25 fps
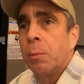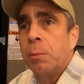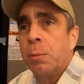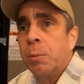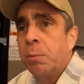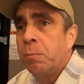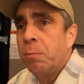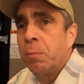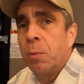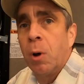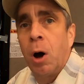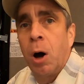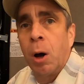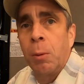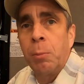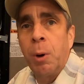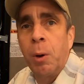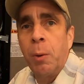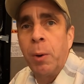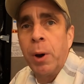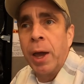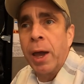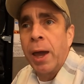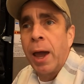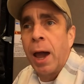I'm on
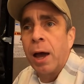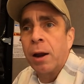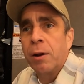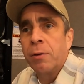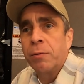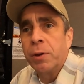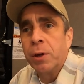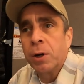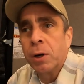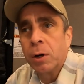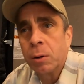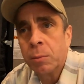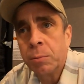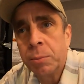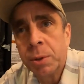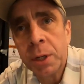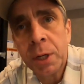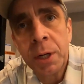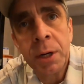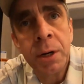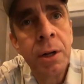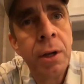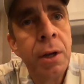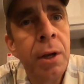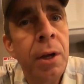my way out of here,
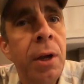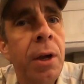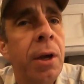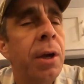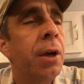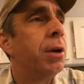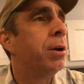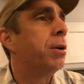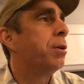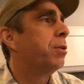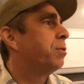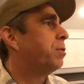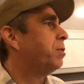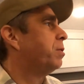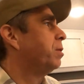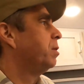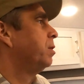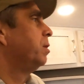but here's